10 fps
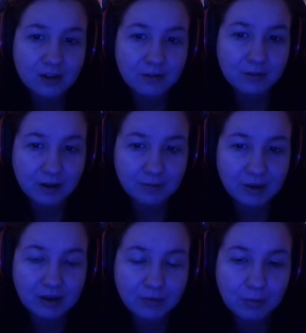which has
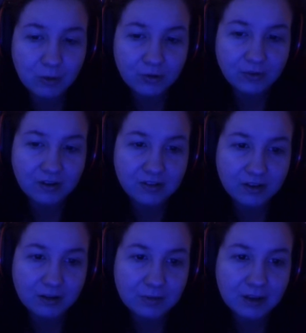been even more
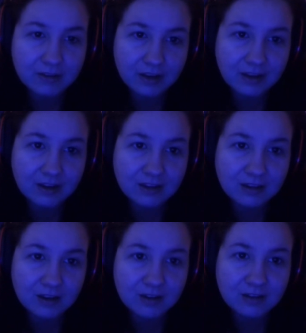frustrating because I get to